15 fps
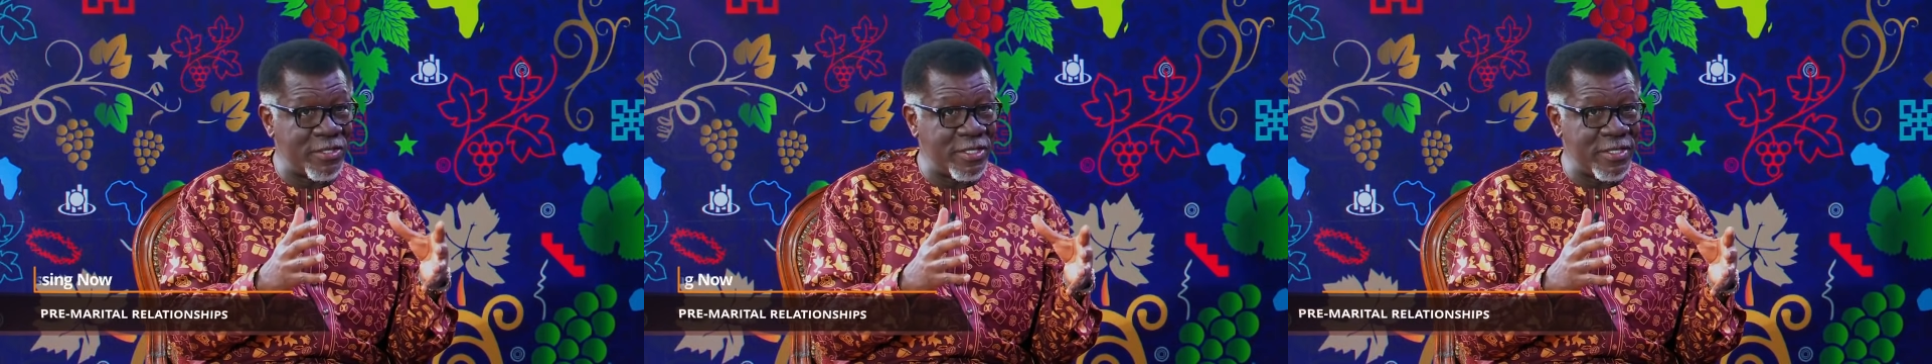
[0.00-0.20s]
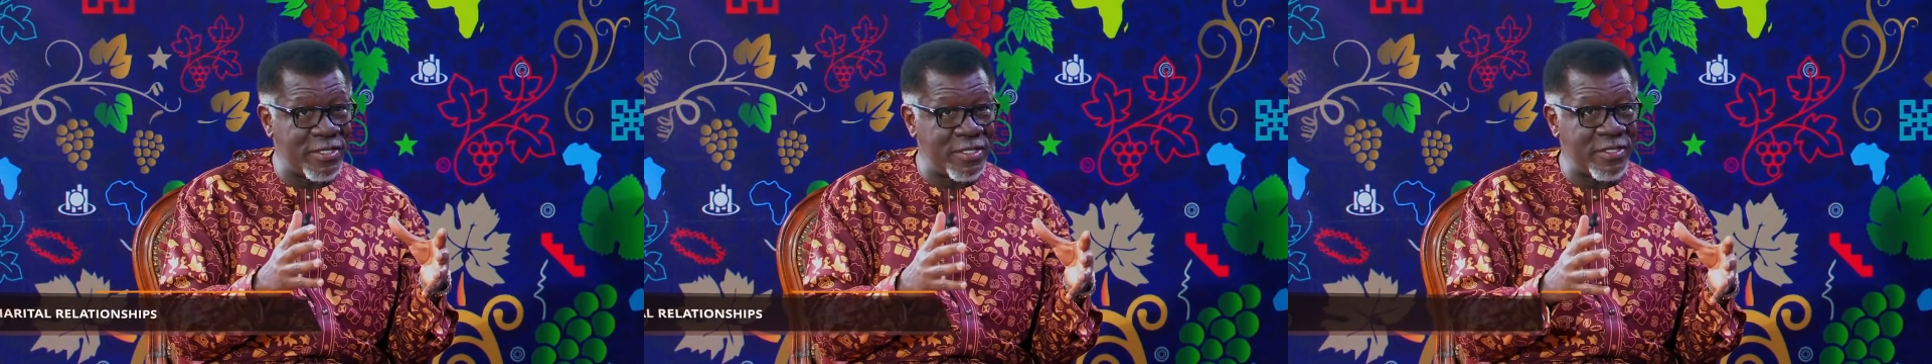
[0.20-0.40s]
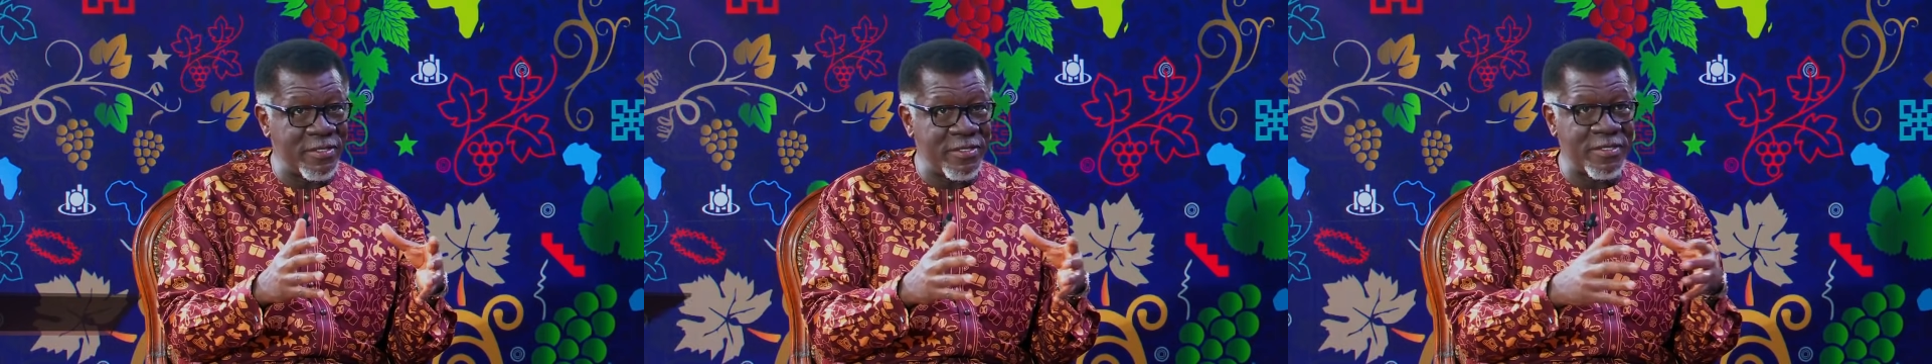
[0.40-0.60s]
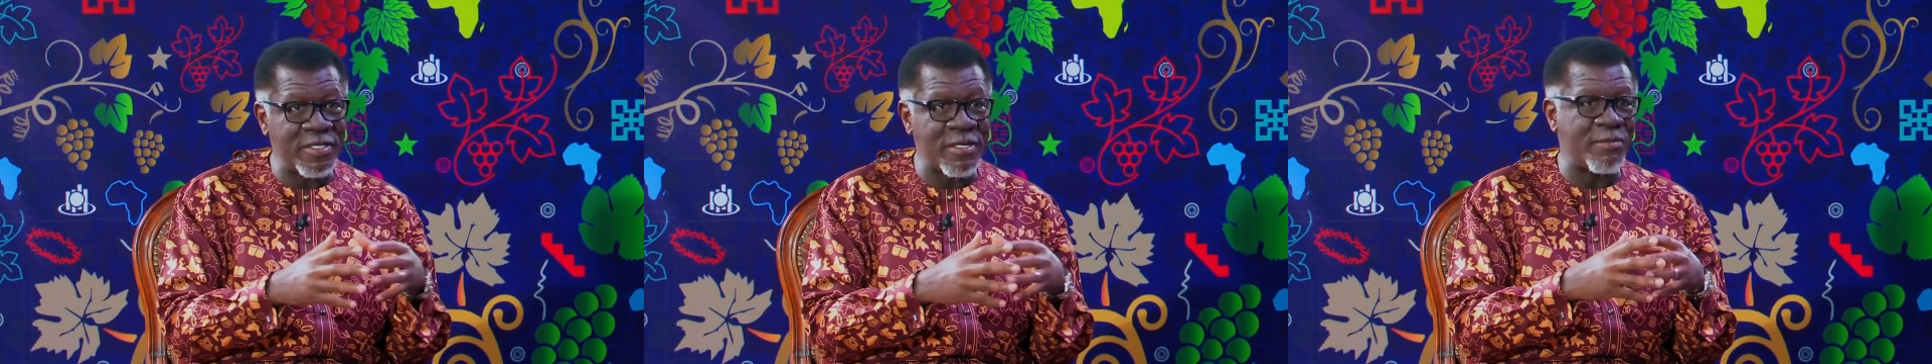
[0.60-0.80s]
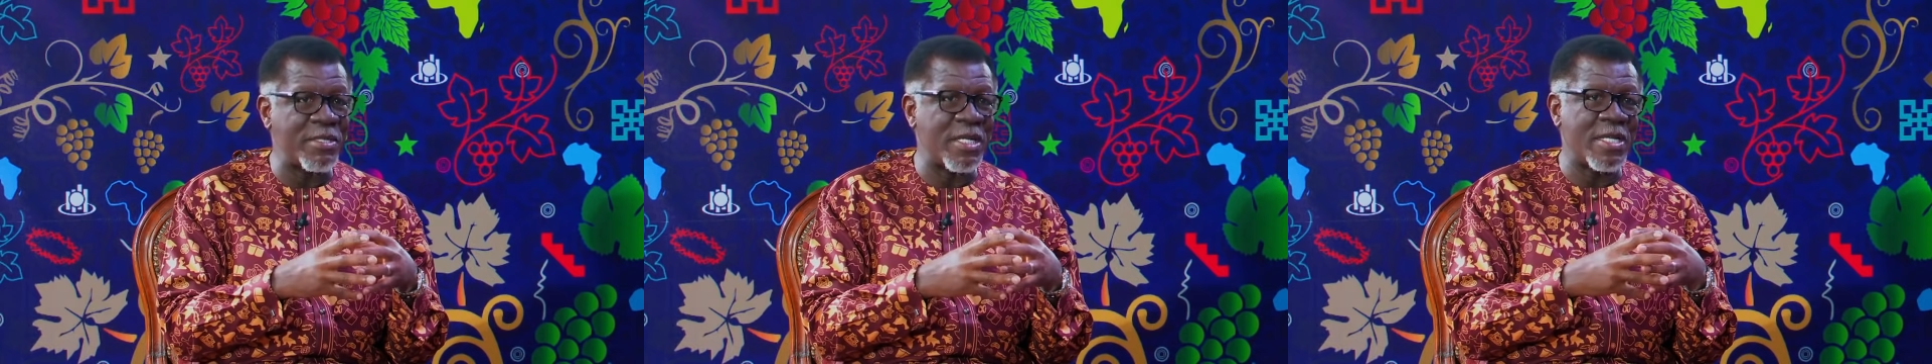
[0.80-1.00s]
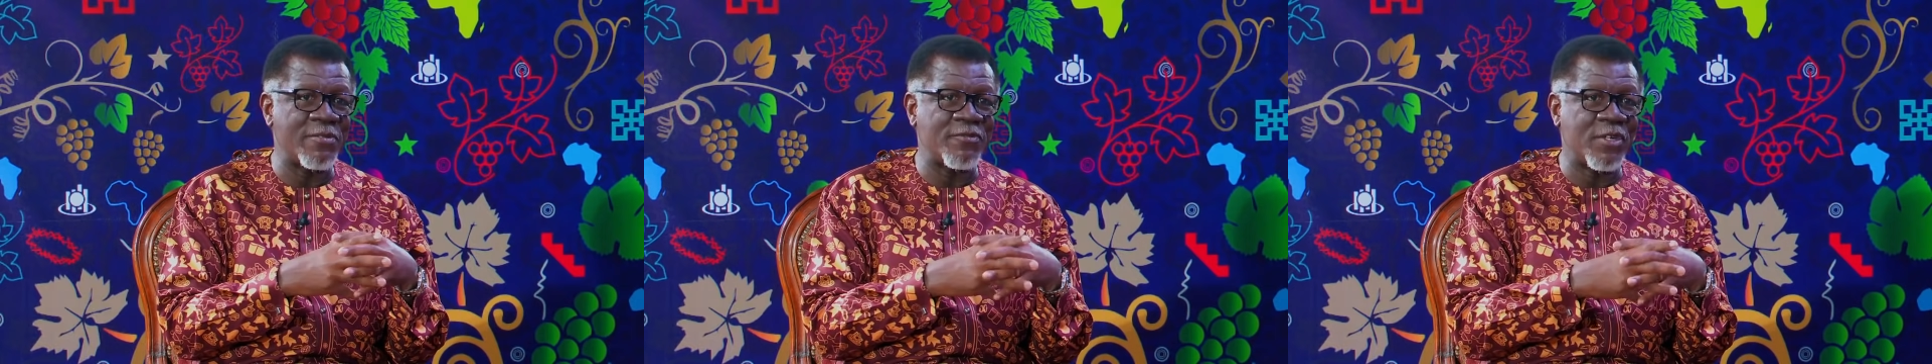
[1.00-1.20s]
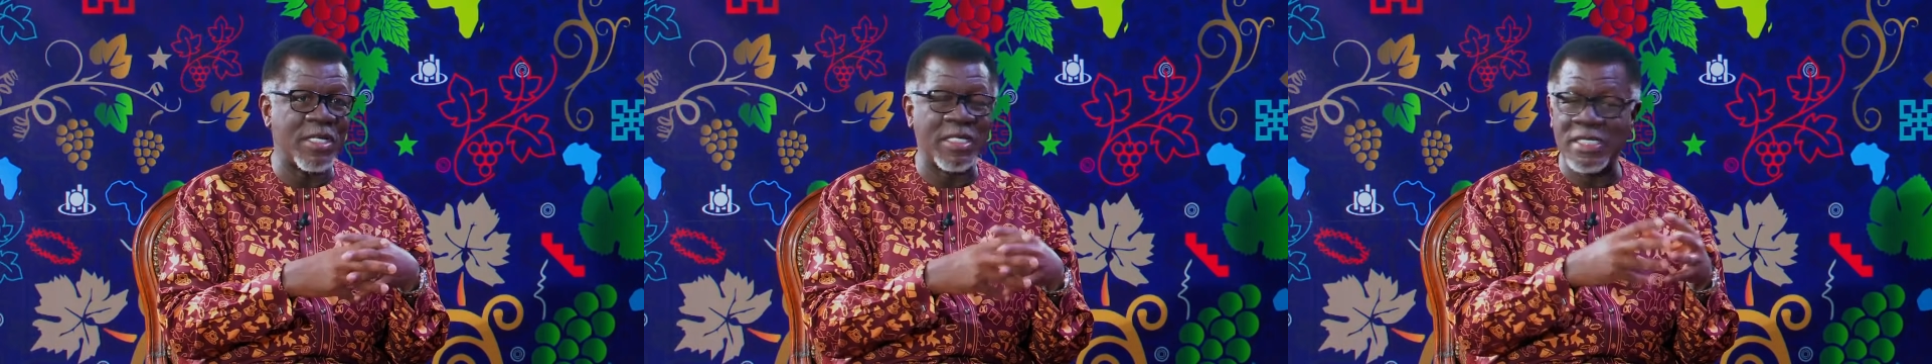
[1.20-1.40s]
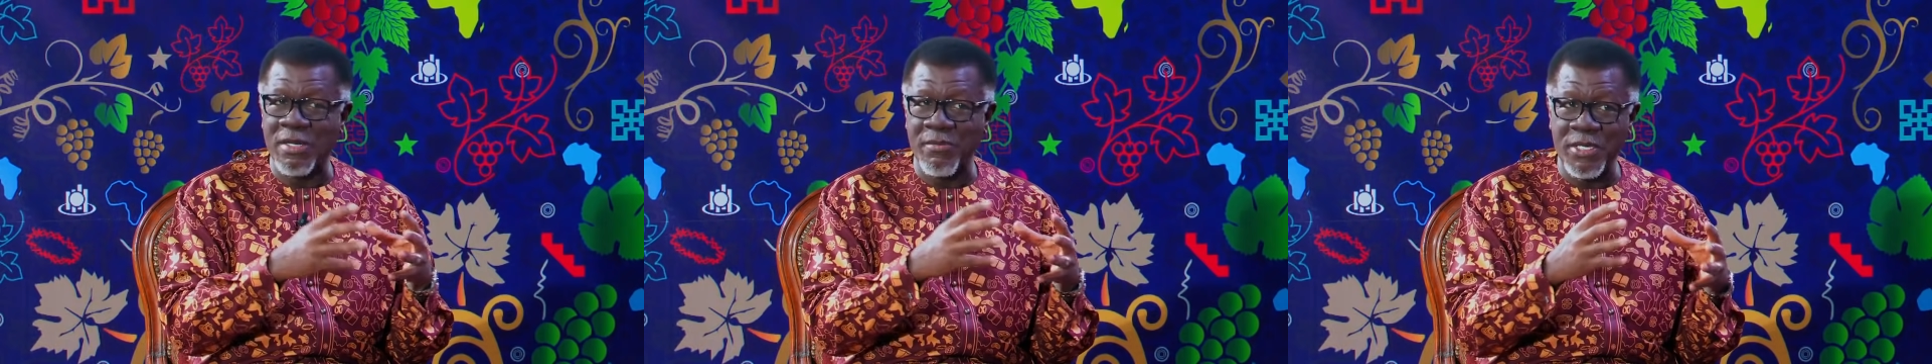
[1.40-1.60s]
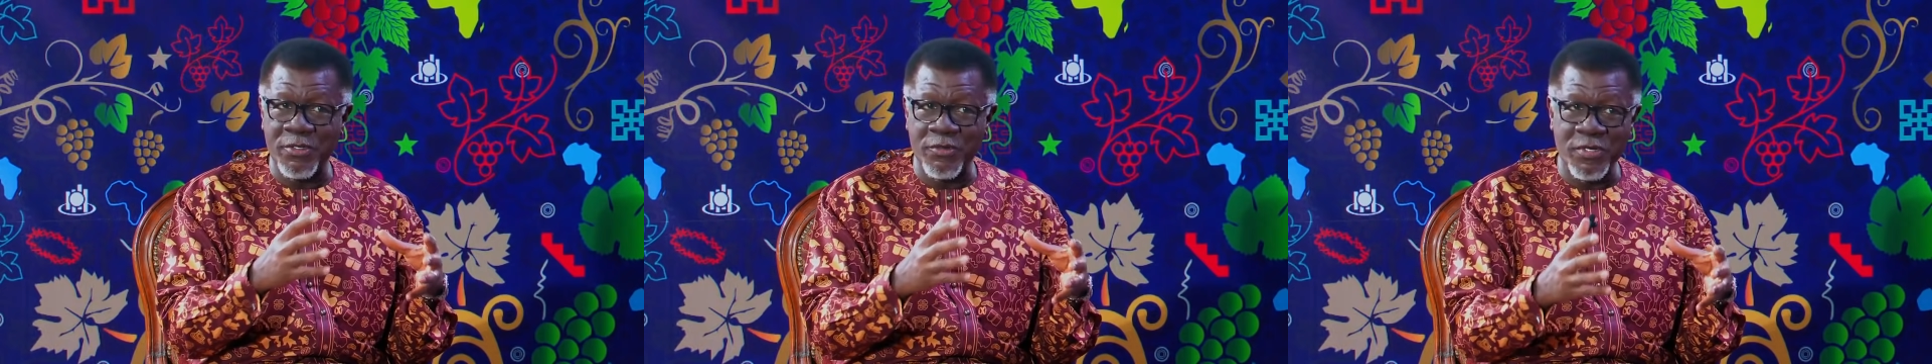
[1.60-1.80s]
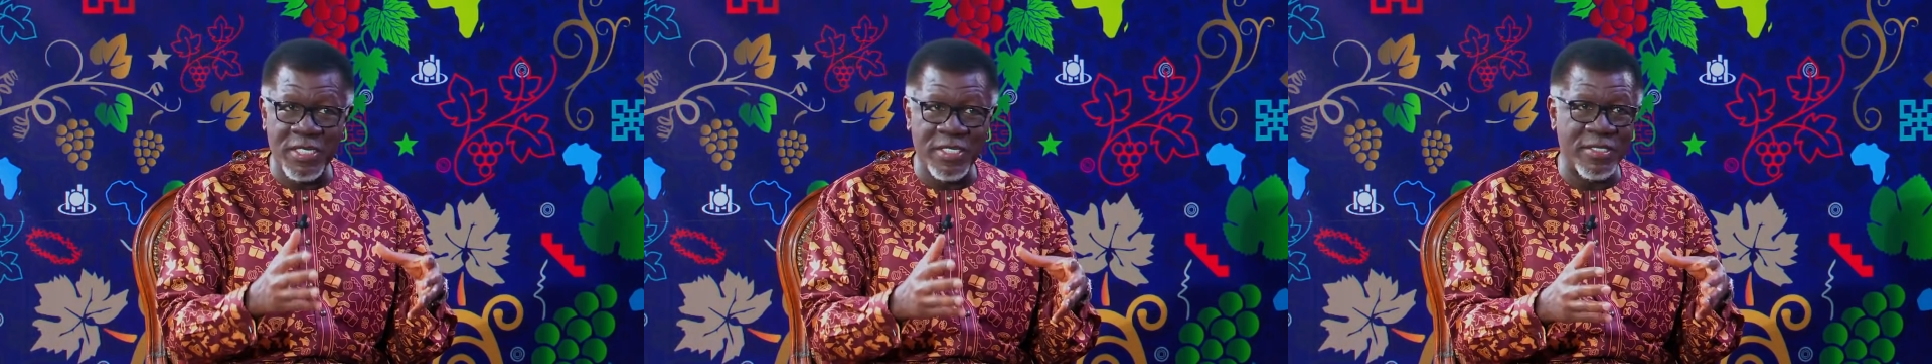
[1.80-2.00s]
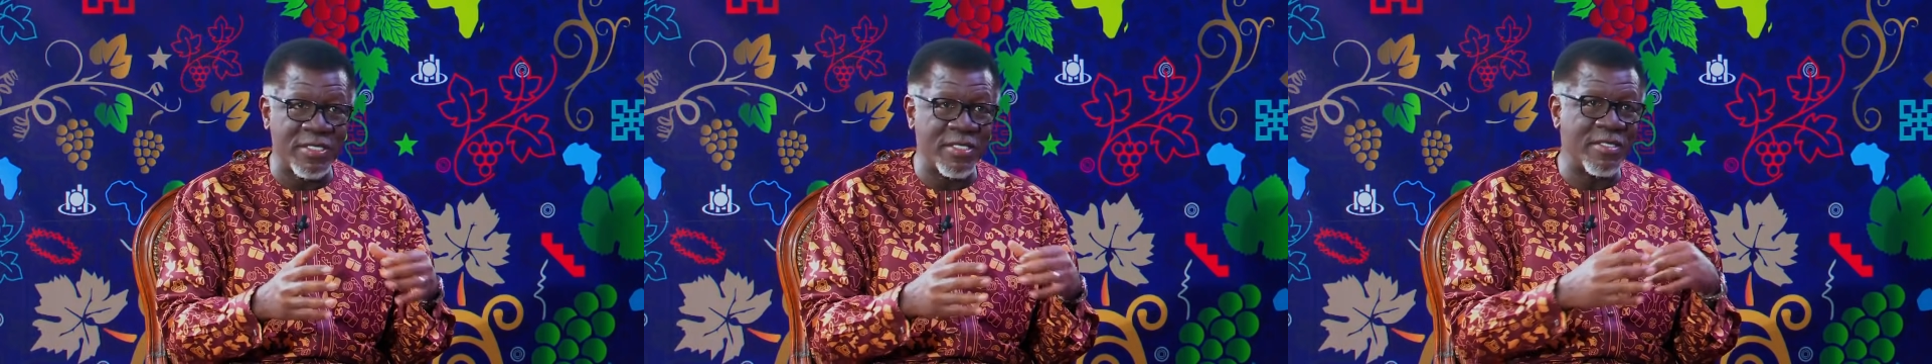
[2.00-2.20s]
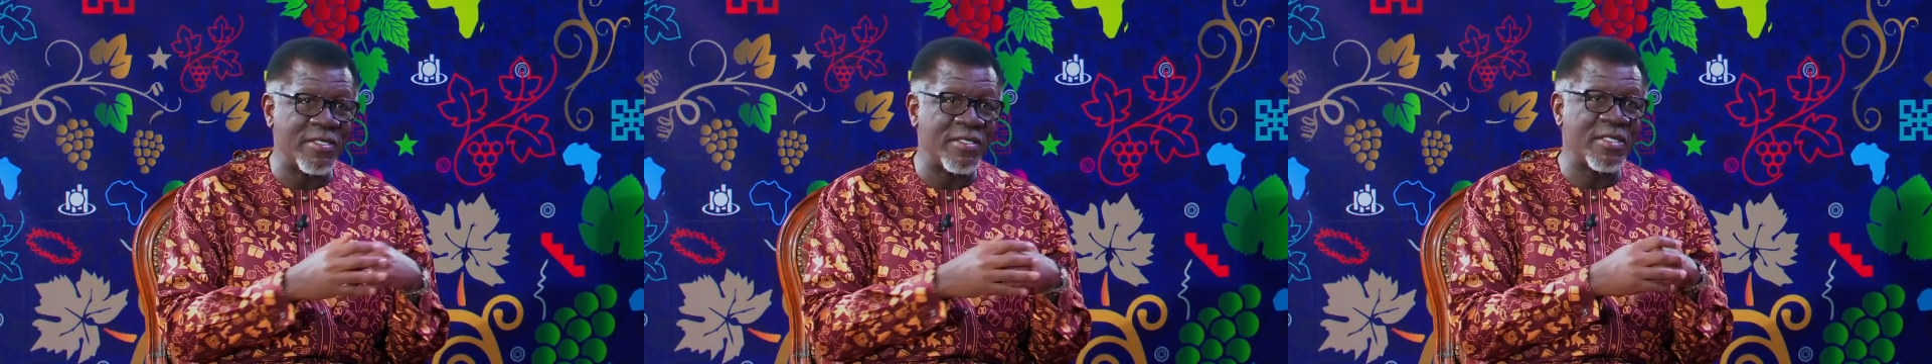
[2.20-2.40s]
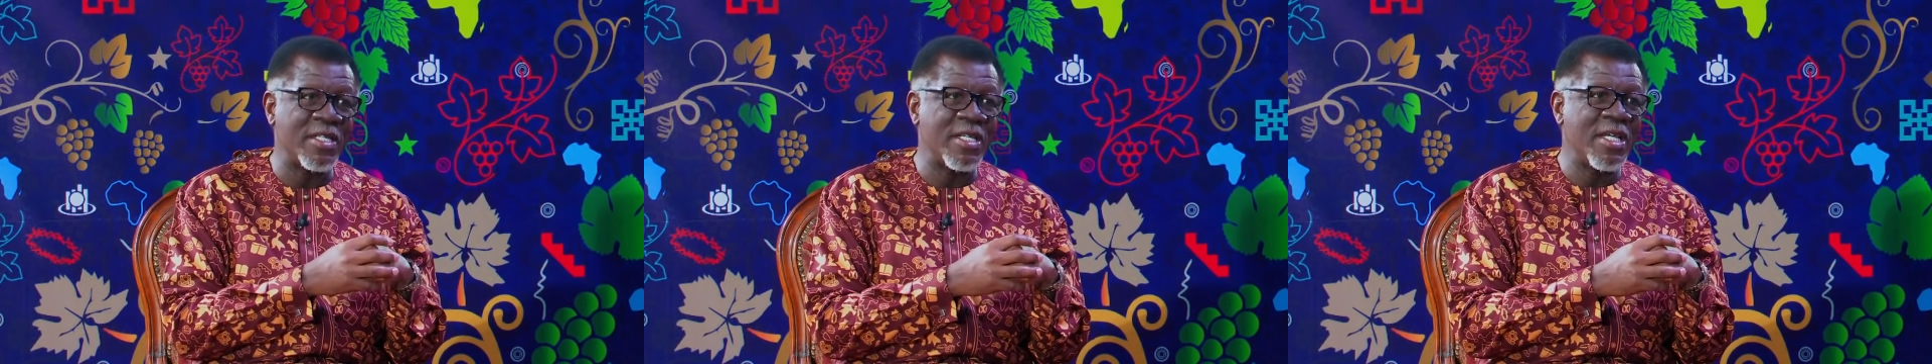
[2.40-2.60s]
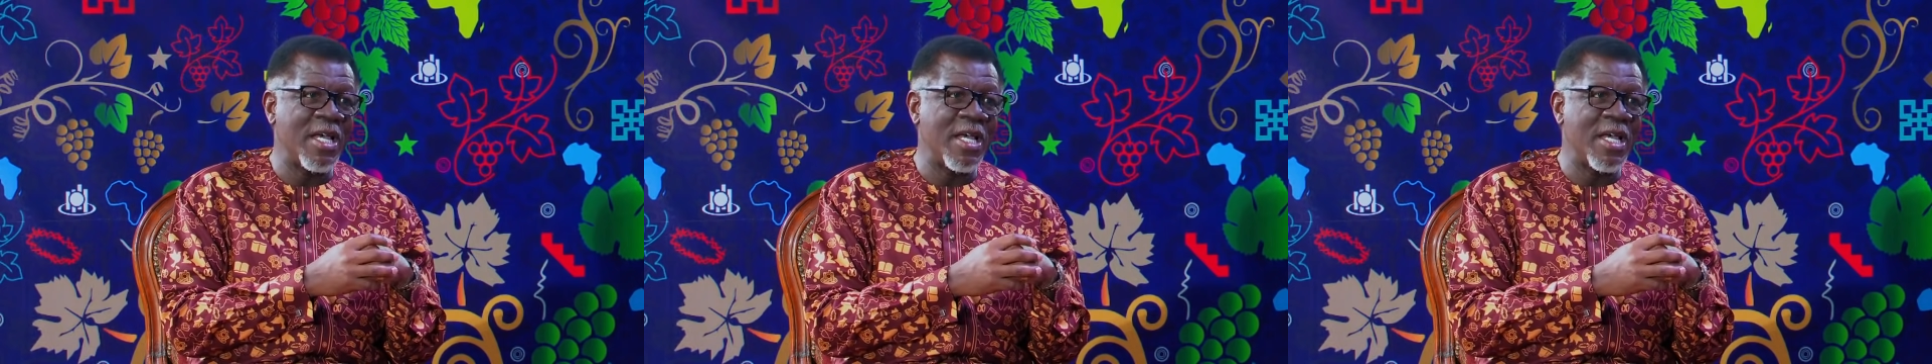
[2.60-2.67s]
reasons, sometimes for economic reasons.